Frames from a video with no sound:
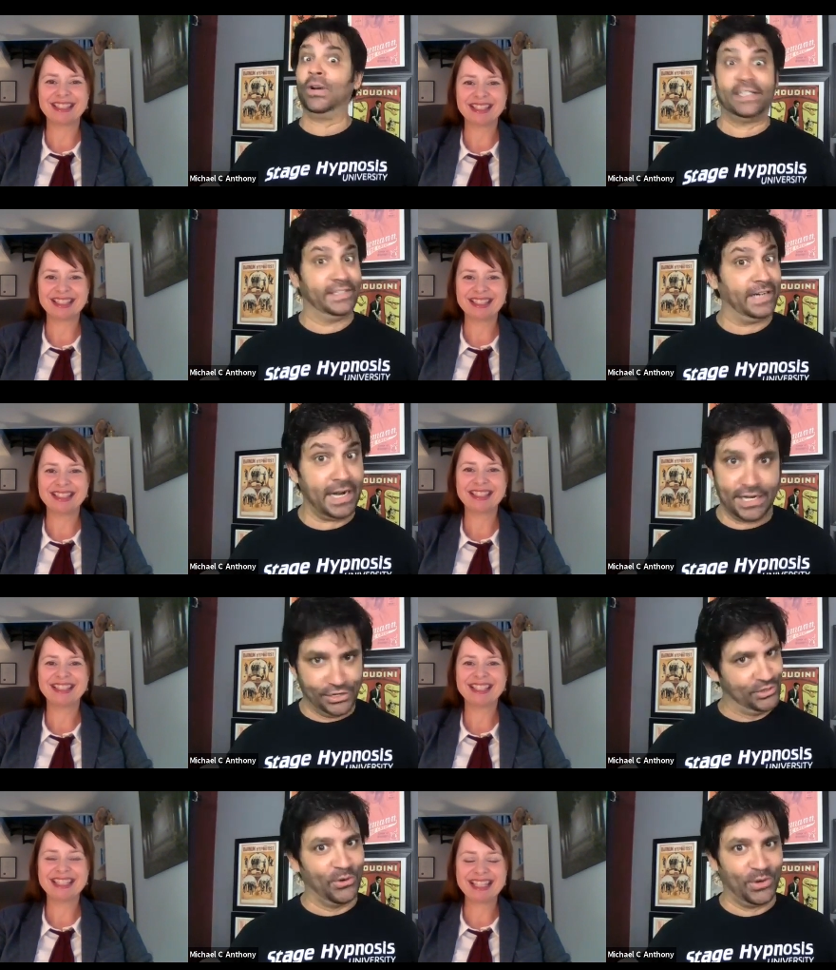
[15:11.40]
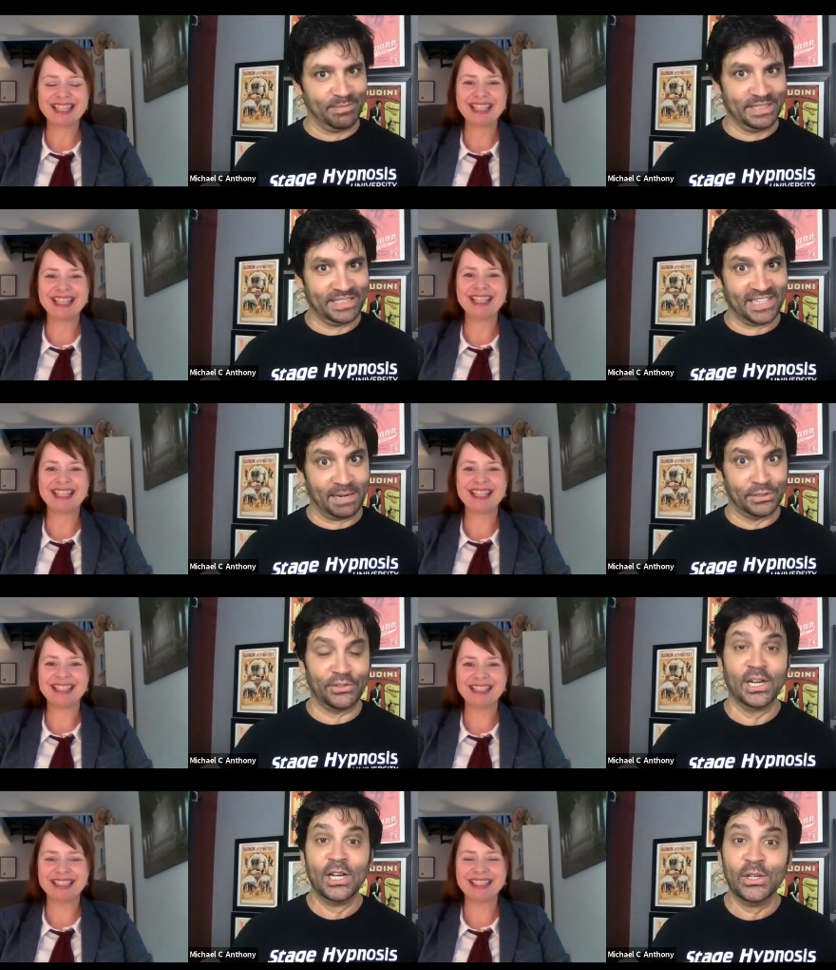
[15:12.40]
Speaker 1: exciting. You don't want to miss this
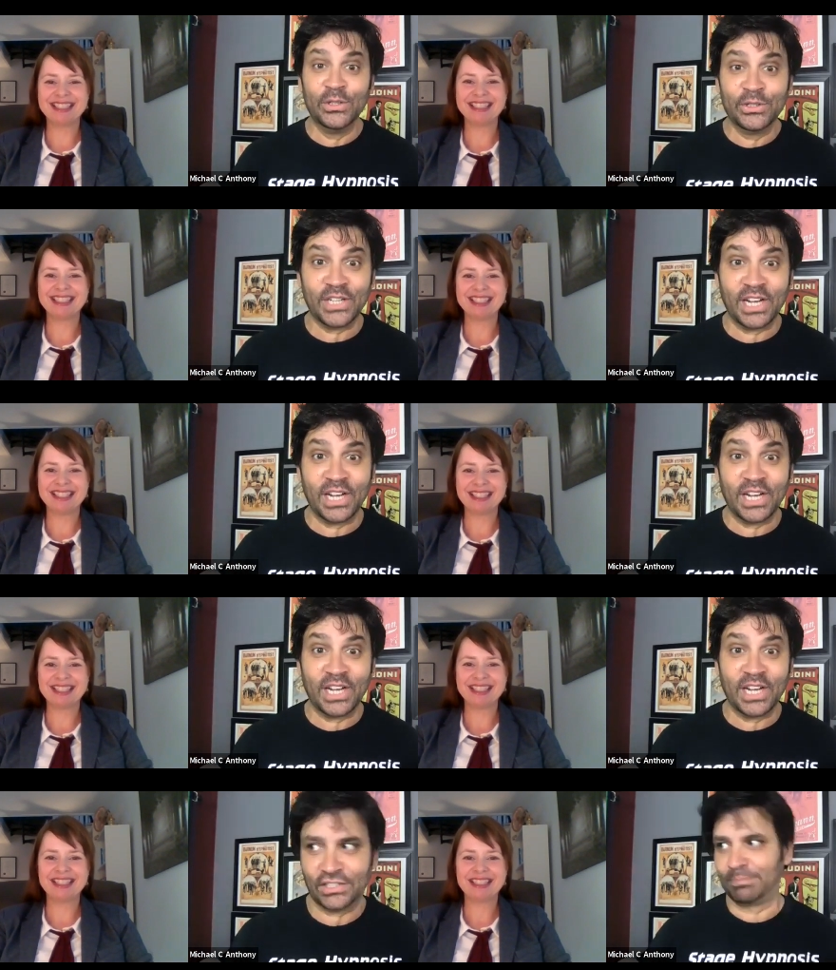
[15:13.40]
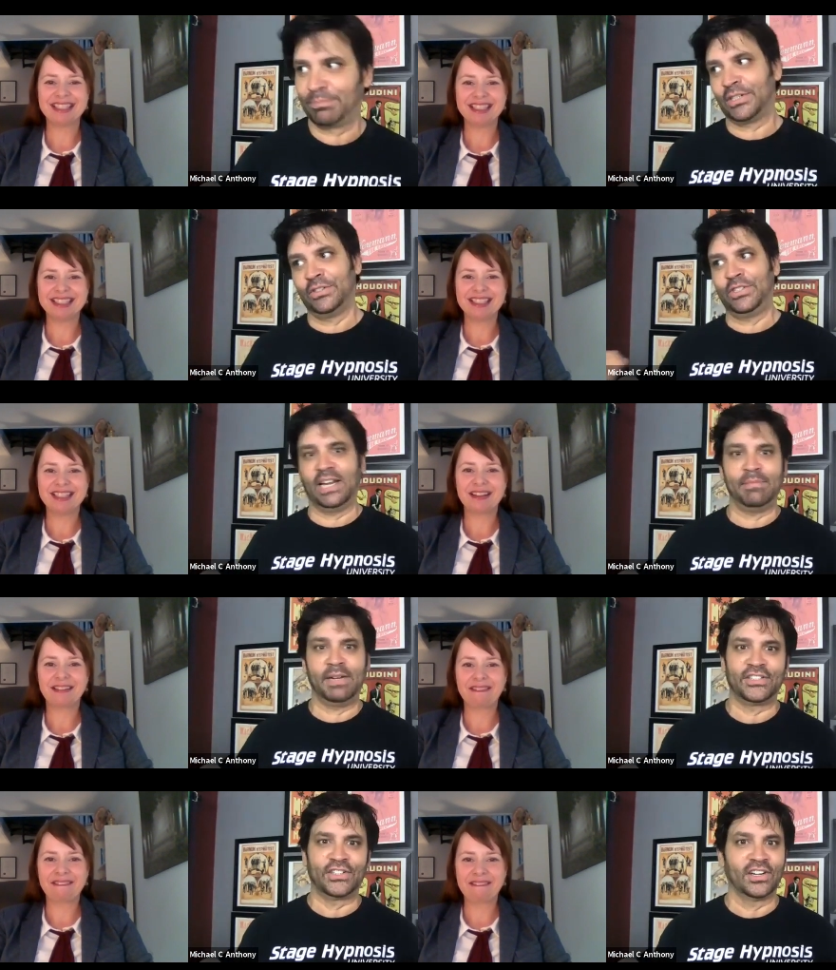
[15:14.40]
opportunity who's on stage? The person who 10
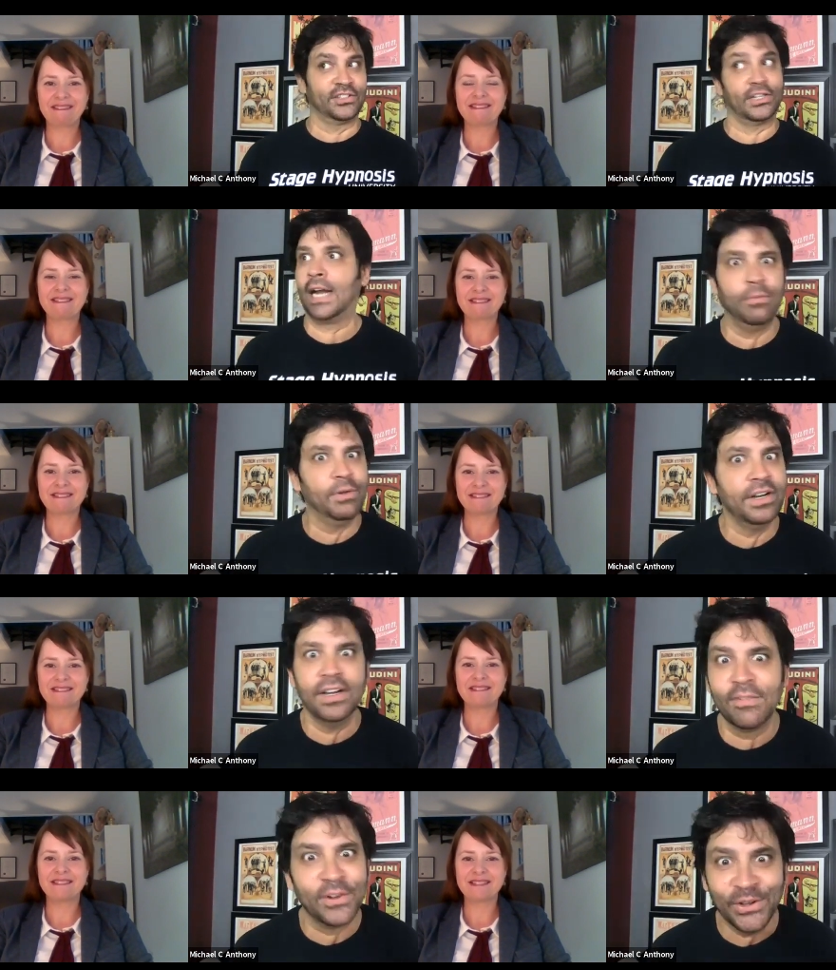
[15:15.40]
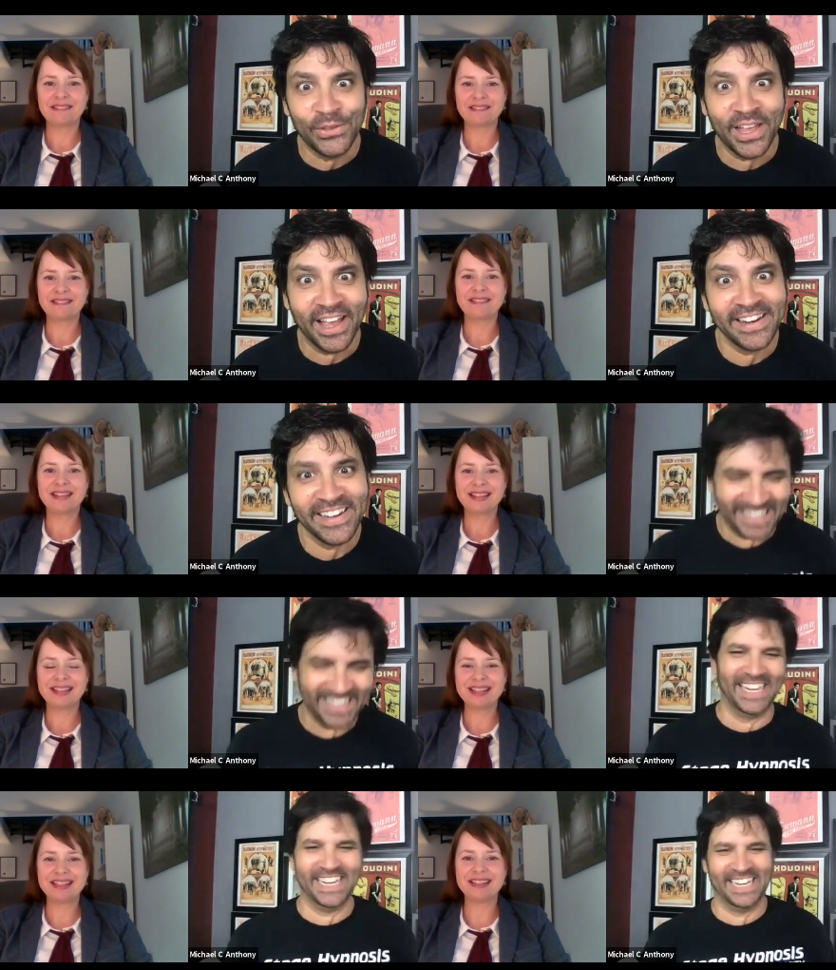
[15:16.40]
minutes earlier said, I would never do
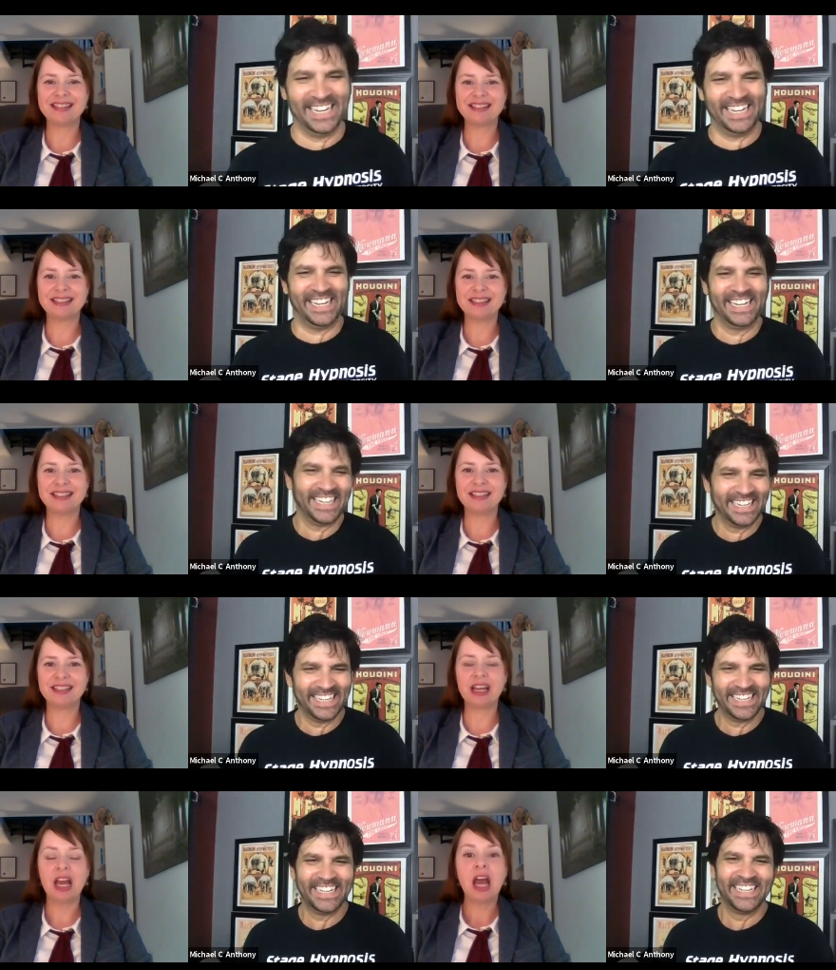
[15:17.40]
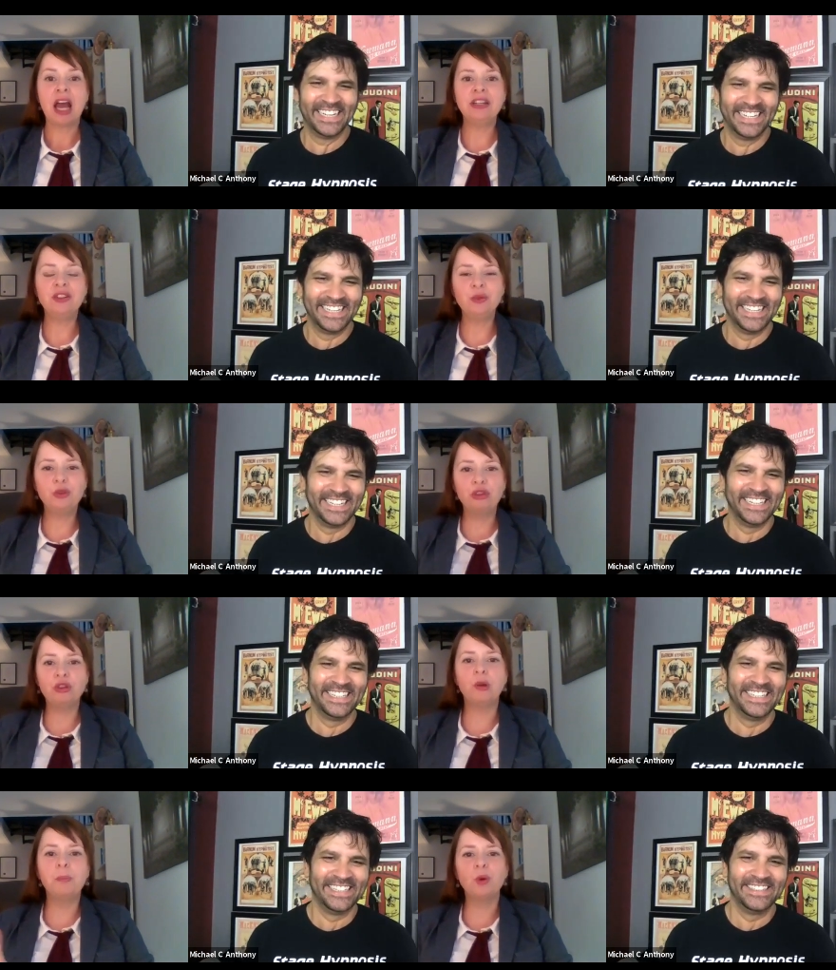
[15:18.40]
Speaker 2: that. yeah. Yeah. And, you know, the,
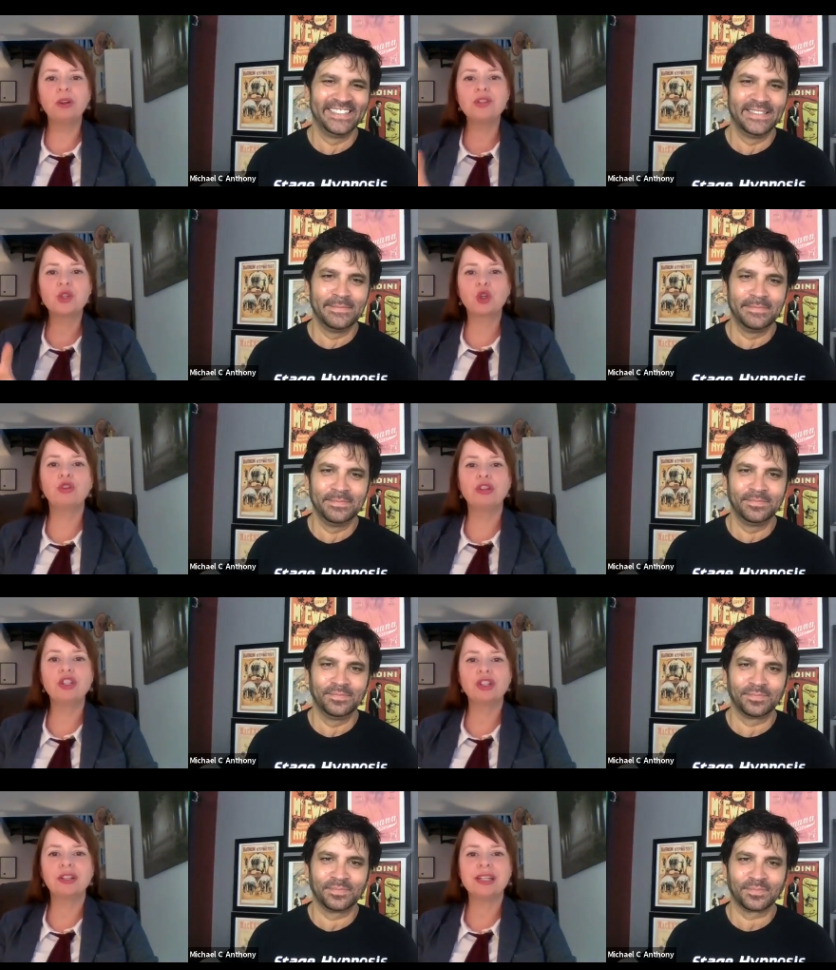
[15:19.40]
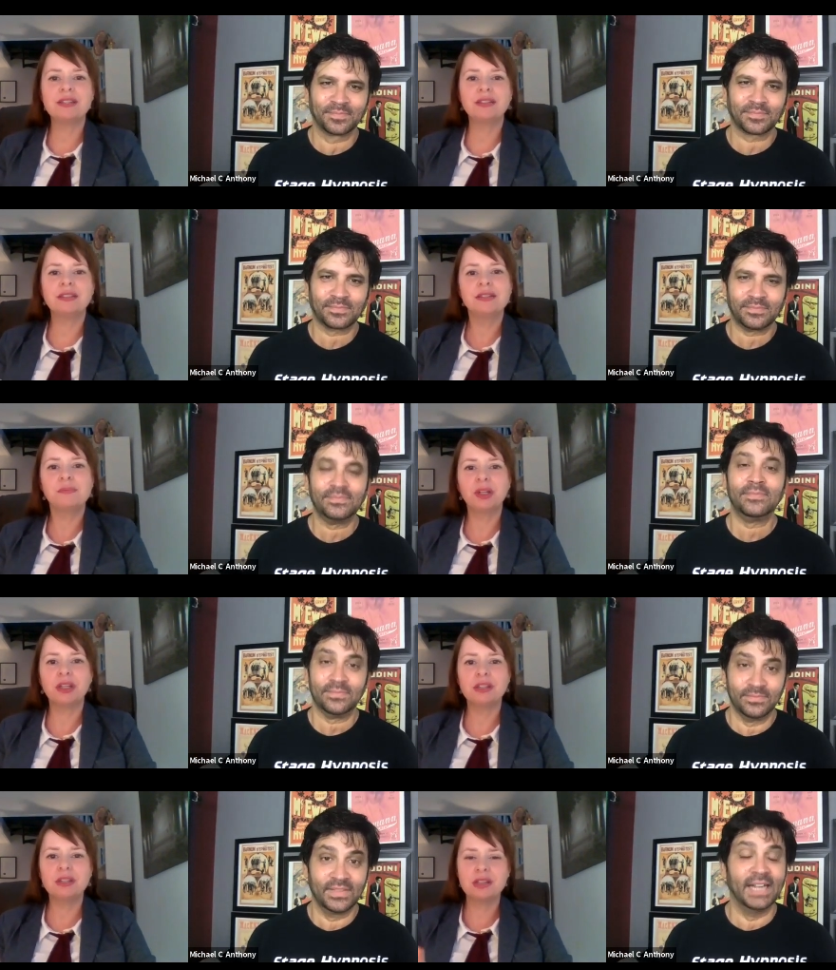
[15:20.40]
the rapport is crucial, isn't it?
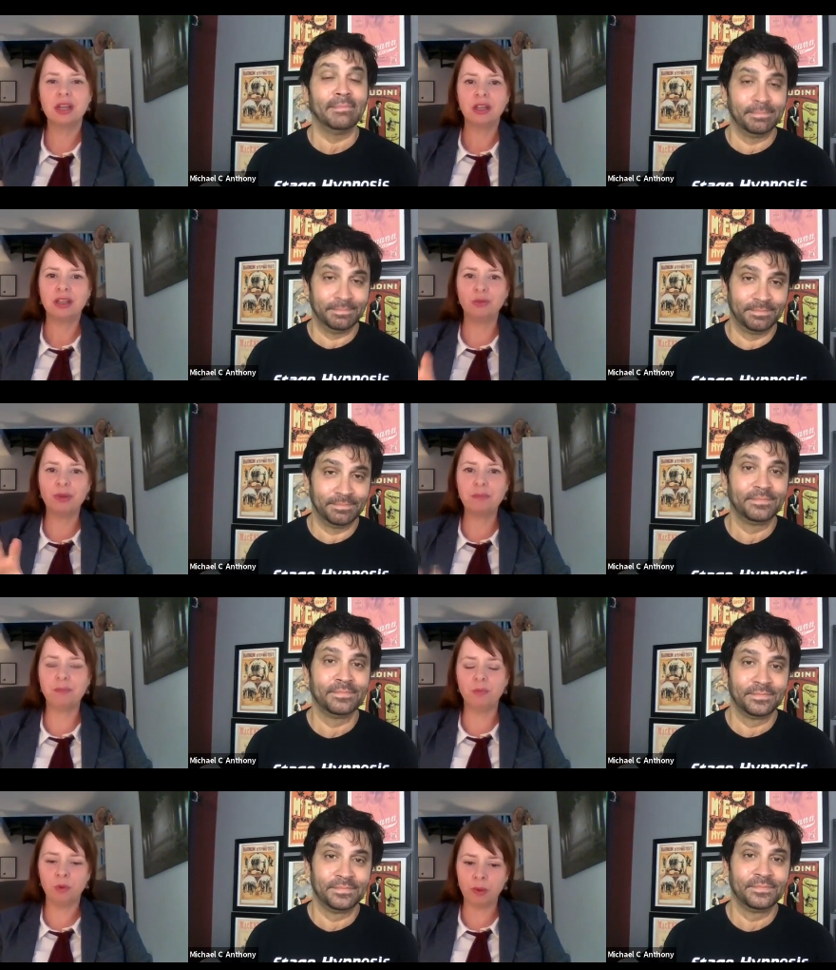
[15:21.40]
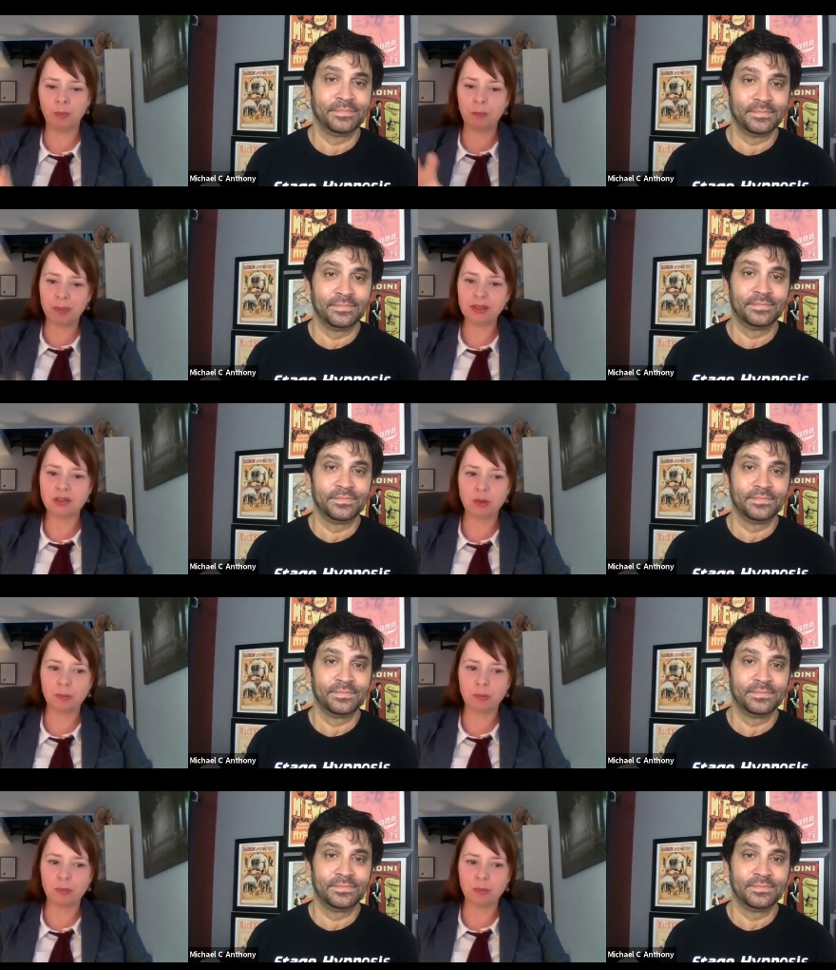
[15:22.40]
Because, yep. you know, we, when we're building